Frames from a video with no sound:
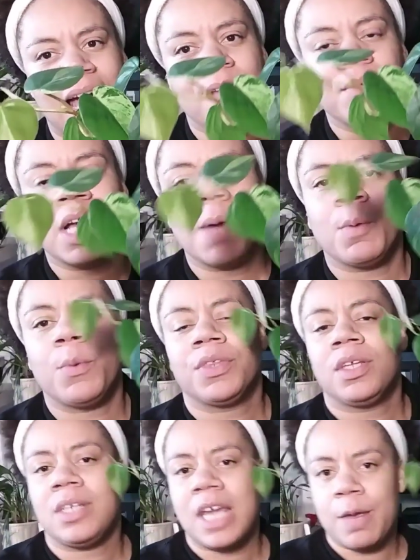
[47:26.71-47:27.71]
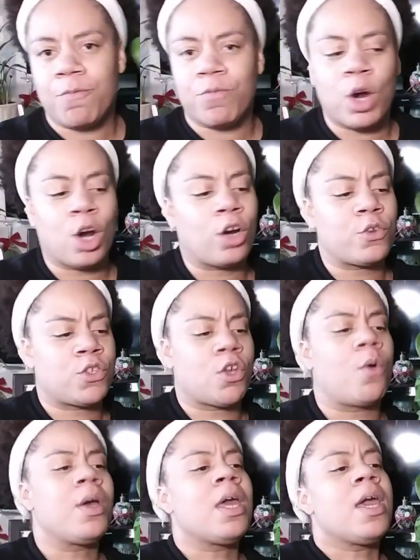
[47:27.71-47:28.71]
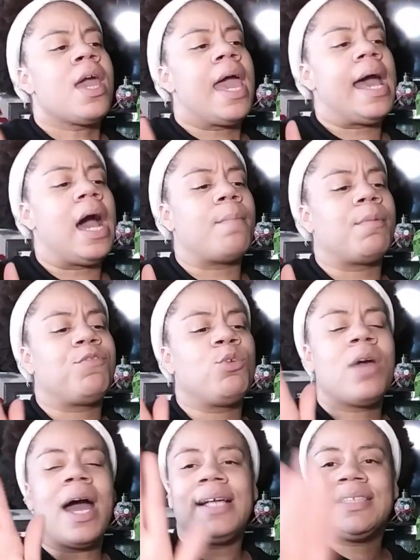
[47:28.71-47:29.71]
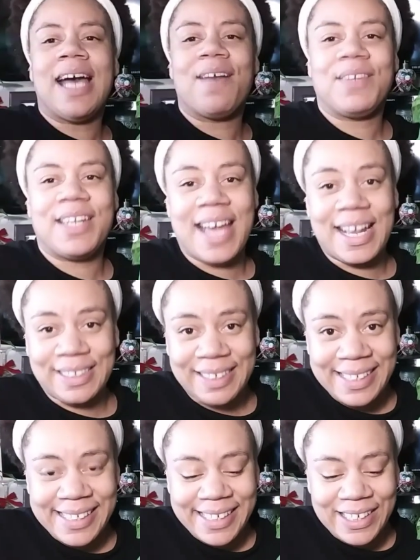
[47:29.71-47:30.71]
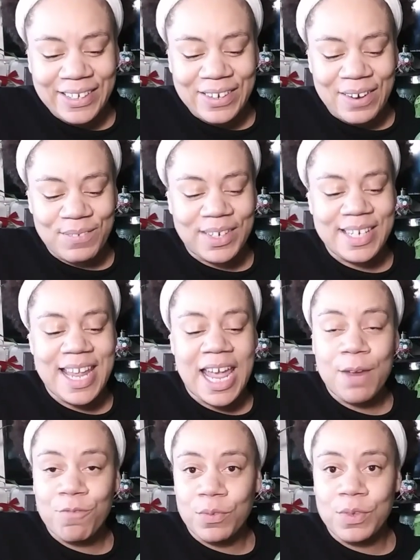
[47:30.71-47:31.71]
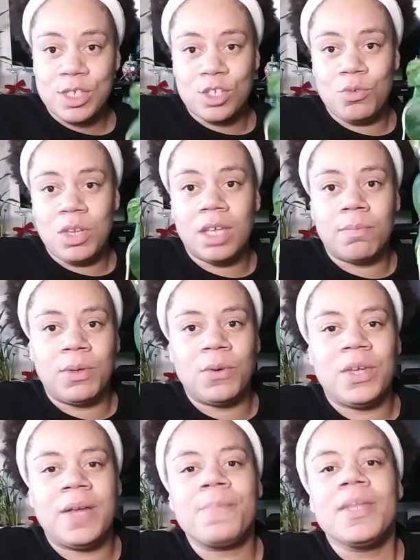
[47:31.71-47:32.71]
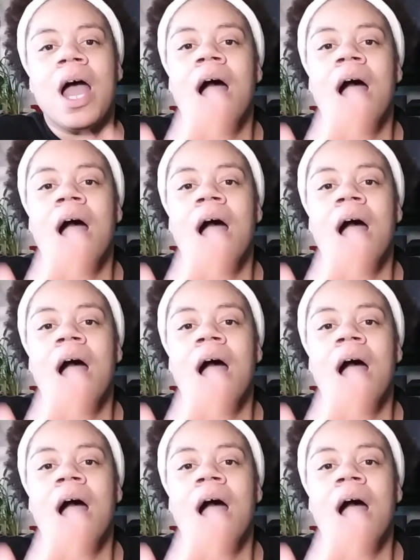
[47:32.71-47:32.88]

I haven't come up with a name for her. So if you guys have any idea of a name for this unique beauty,